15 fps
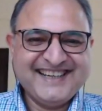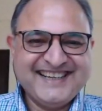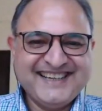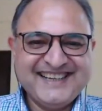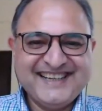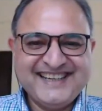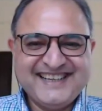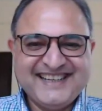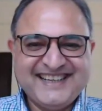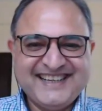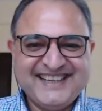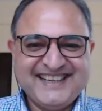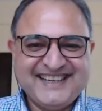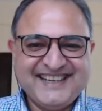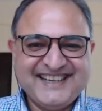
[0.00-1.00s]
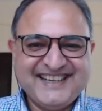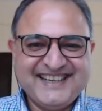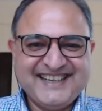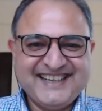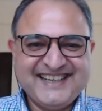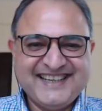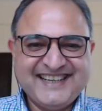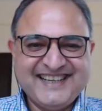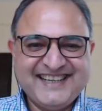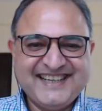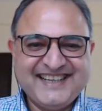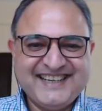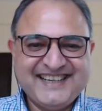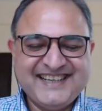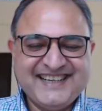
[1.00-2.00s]

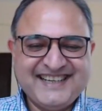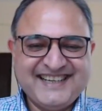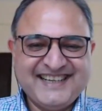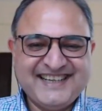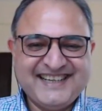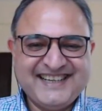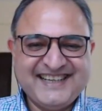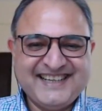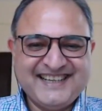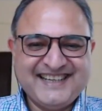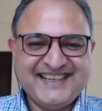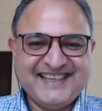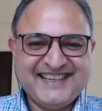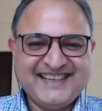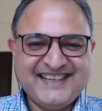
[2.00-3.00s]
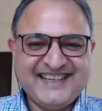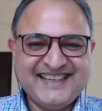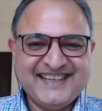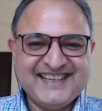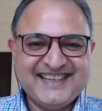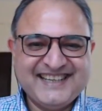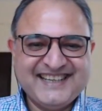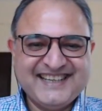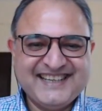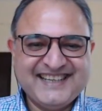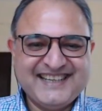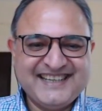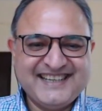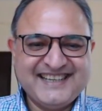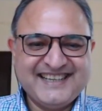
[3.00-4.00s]

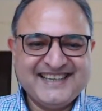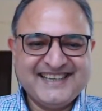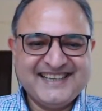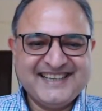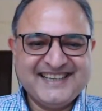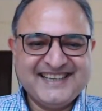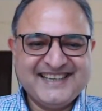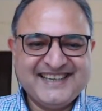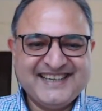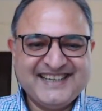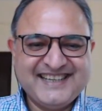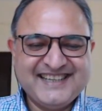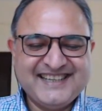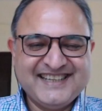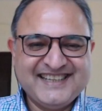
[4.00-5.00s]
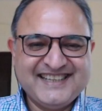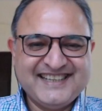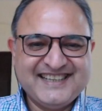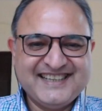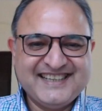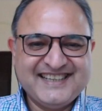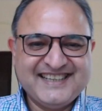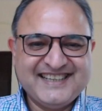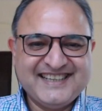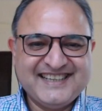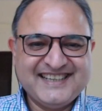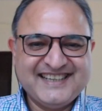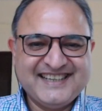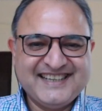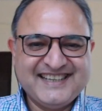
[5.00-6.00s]

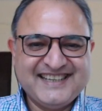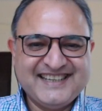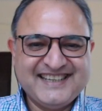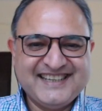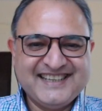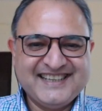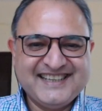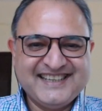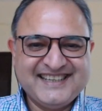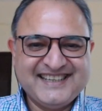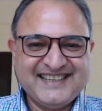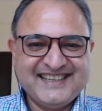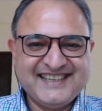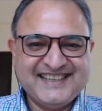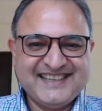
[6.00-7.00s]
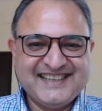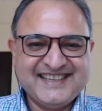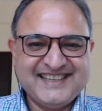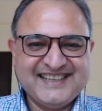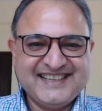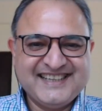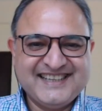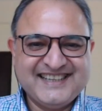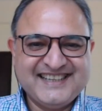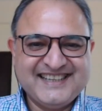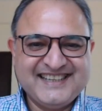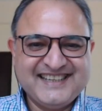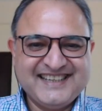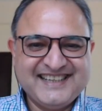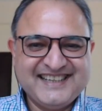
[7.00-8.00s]
(silent)